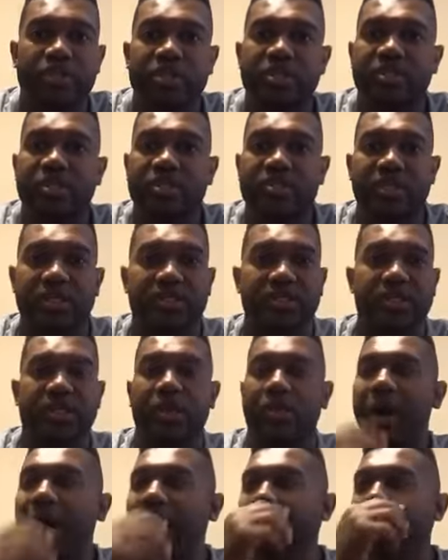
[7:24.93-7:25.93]
Jesus, listen,
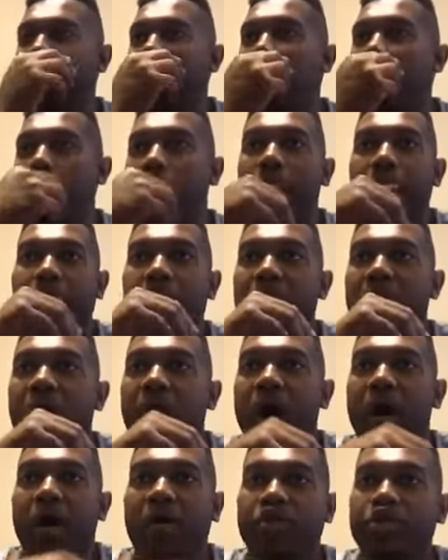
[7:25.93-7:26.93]
yo, I know
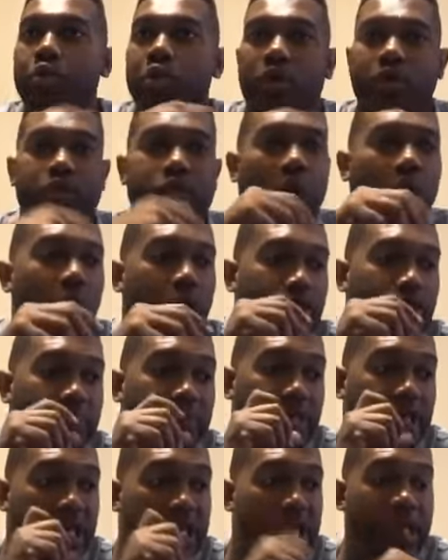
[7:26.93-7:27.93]
uh, you want to talk to
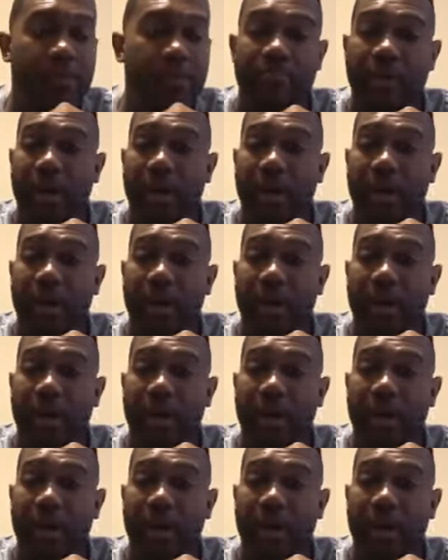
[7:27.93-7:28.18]
me again,